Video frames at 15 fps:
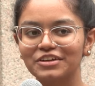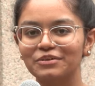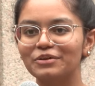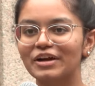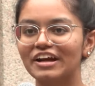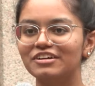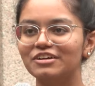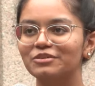
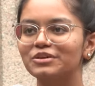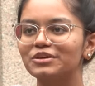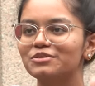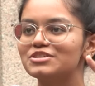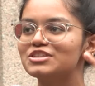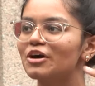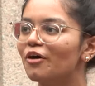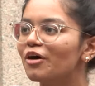get to
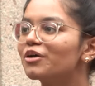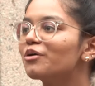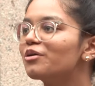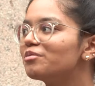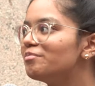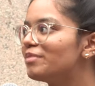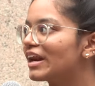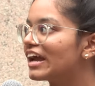use your
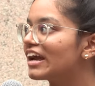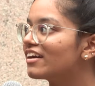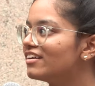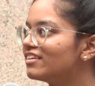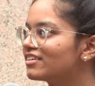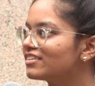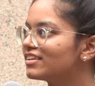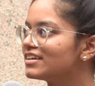own brain
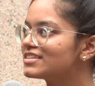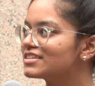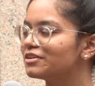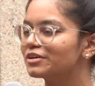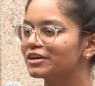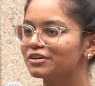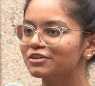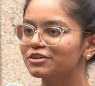into this. You
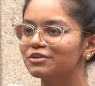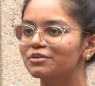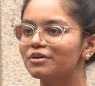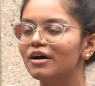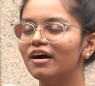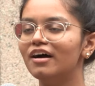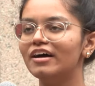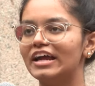get to
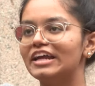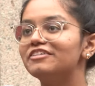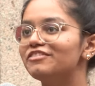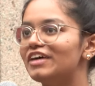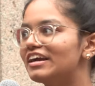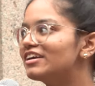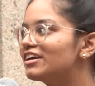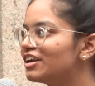
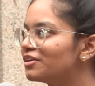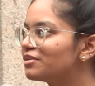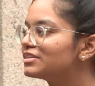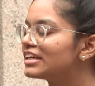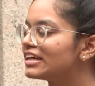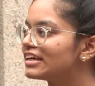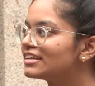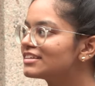invent new
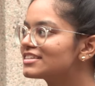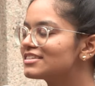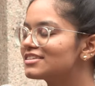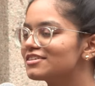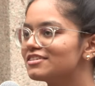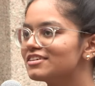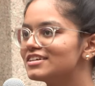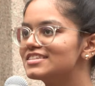things.
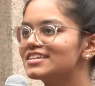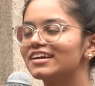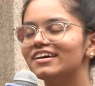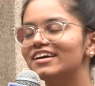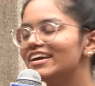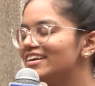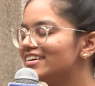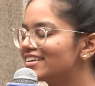So it's
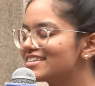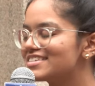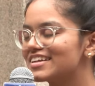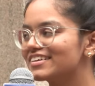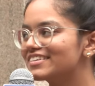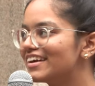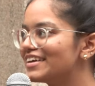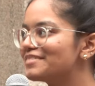really
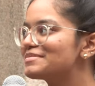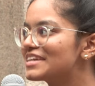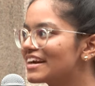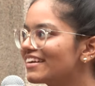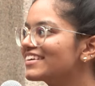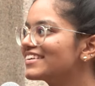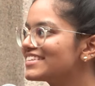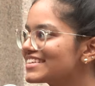interesting that I'm
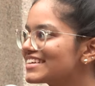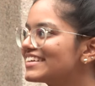studying design.